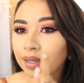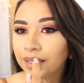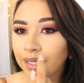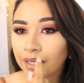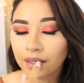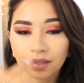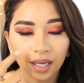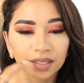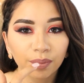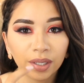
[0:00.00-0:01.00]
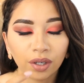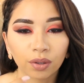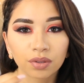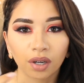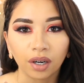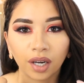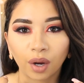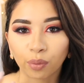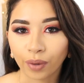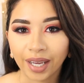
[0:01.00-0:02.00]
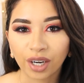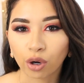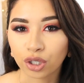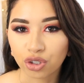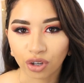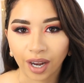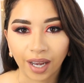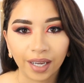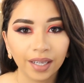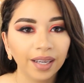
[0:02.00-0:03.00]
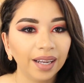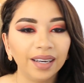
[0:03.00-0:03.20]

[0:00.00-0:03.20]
the sides of my nose are not red or dry.